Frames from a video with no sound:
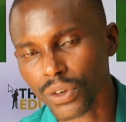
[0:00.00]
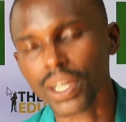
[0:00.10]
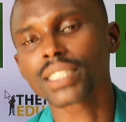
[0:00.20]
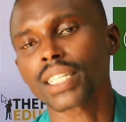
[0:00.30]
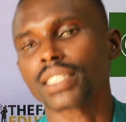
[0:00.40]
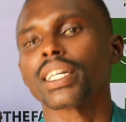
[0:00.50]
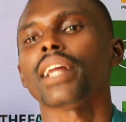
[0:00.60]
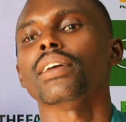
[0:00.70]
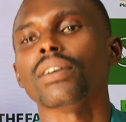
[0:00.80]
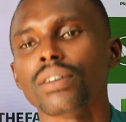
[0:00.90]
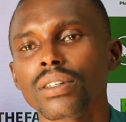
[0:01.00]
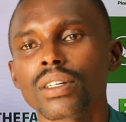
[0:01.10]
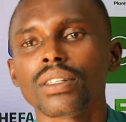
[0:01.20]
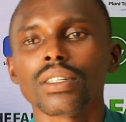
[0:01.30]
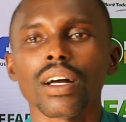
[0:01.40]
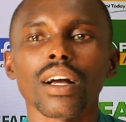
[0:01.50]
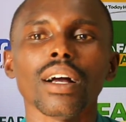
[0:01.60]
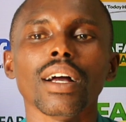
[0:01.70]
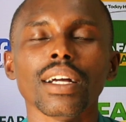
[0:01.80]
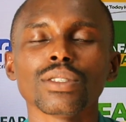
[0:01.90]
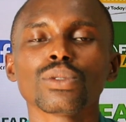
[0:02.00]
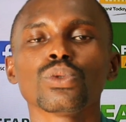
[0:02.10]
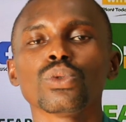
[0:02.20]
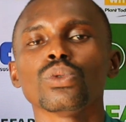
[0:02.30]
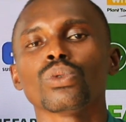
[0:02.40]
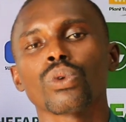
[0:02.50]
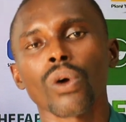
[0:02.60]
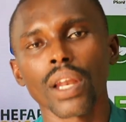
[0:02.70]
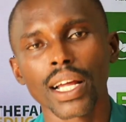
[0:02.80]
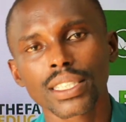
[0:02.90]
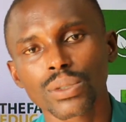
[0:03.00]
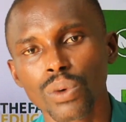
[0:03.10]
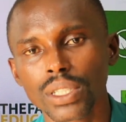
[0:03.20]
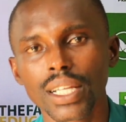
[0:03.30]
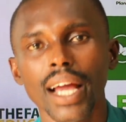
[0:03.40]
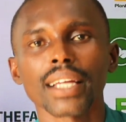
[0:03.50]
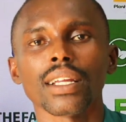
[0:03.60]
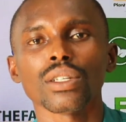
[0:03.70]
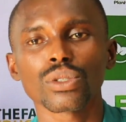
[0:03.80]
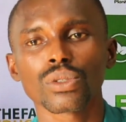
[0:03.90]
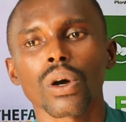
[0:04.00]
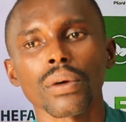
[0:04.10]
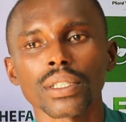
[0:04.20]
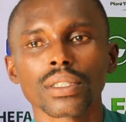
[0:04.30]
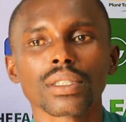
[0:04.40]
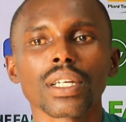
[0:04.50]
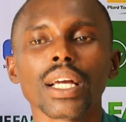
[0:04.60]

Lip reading: create a channel to collect water and then store it.